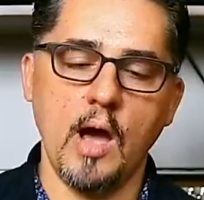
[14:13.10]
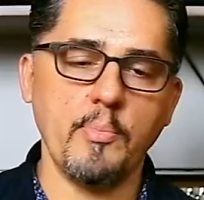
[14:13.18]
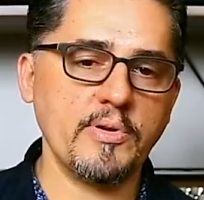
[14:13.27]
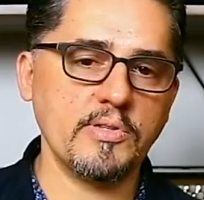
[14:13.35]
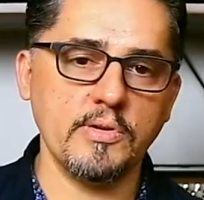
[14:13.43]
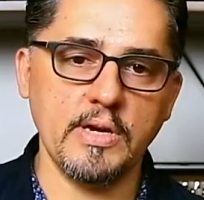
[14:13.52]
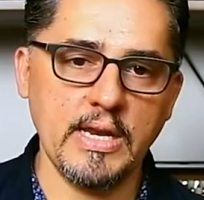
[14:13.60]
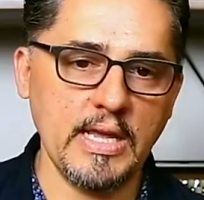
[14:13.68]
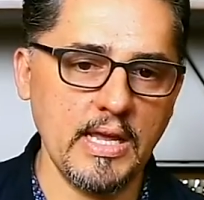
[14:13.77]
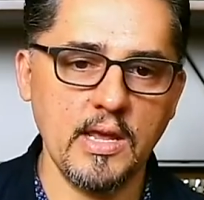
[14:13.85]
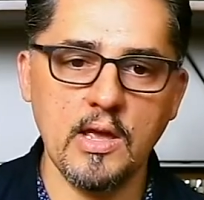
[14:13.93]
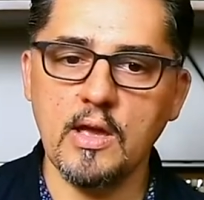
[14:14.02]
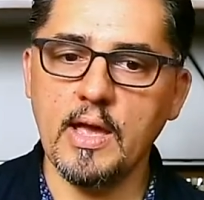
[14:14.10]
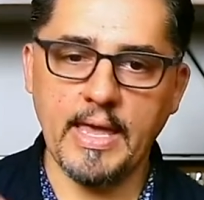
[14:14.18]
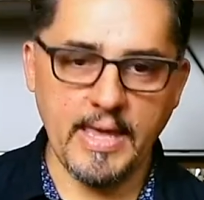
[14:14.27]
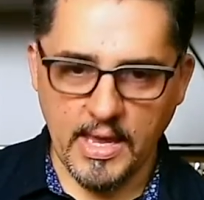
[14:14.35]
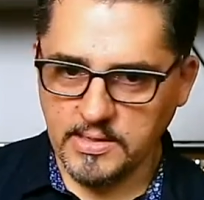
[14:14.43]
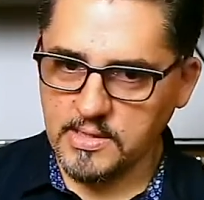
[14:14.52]
opportunity
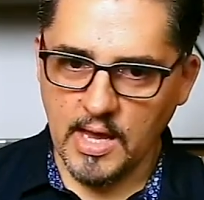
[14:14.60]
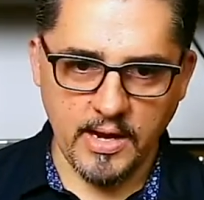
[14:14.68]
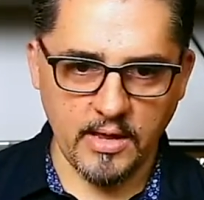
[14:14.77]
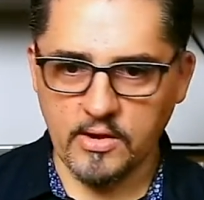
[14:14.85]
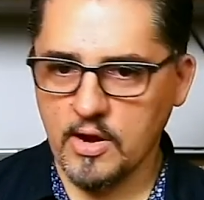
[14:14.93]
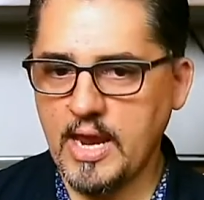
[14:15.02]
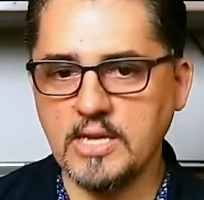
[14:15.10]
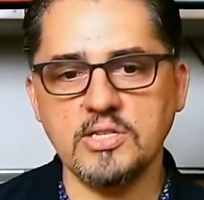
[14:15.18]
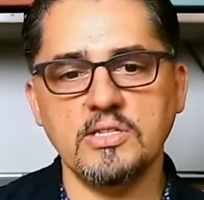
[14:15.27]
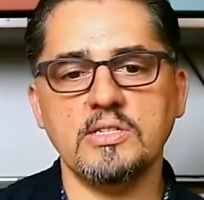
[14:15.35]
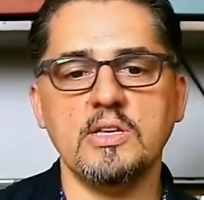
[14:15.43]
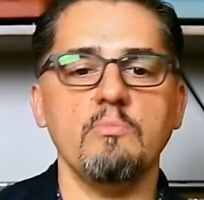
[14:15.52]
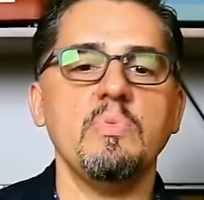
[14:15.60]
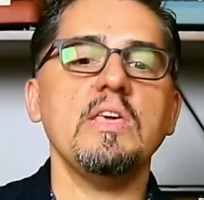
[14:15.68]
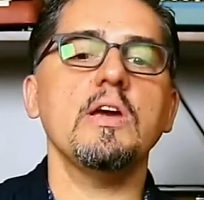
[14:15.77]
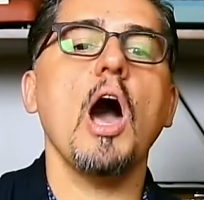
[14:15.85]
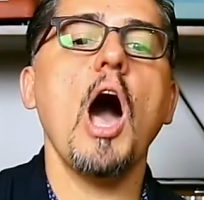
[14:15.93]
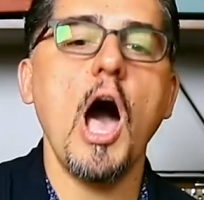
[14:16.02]
against another agency
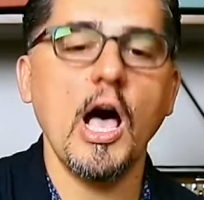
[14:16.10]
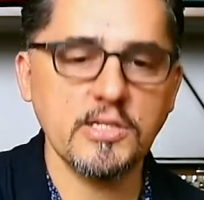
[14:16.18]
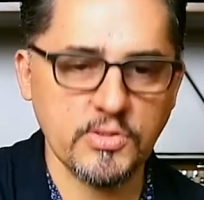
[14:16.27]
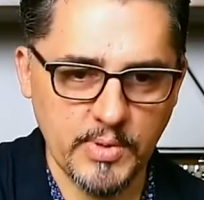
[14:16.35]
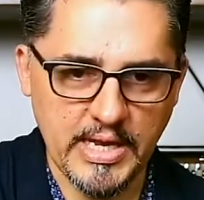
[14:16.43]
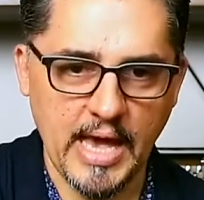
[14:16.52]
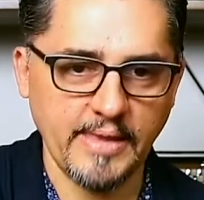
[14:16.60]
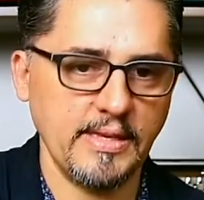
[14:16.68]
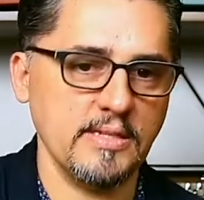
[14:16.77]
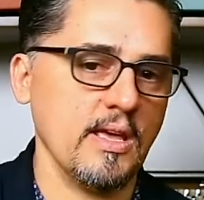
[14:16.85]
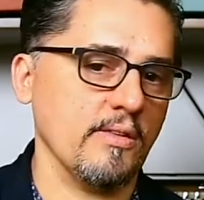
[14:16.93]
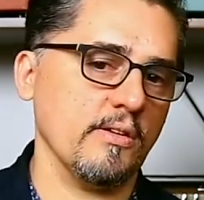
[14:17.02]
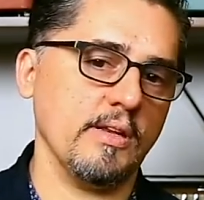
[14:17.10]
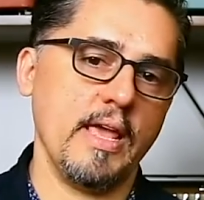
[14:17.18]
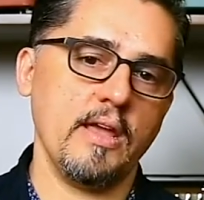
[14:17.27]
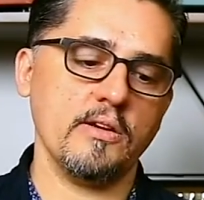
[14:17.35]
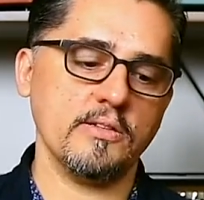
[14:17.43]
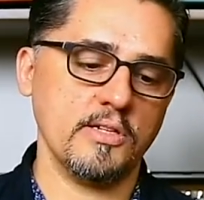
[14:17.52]
because we have these other
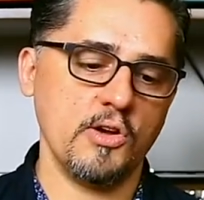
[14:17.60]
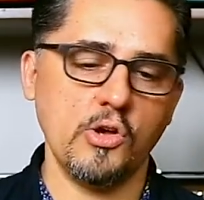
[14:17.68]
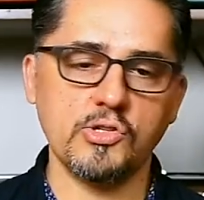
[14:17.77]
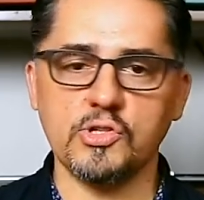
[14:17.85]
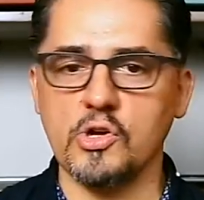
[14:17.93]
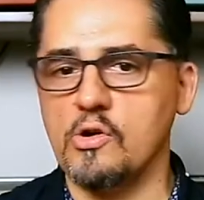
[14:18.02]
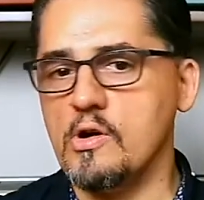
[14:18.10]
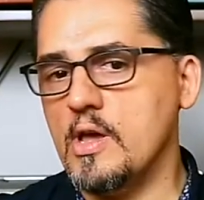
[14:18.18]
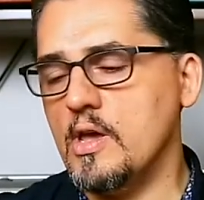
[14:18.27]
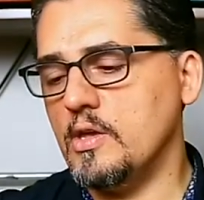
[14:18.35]
layers. And also,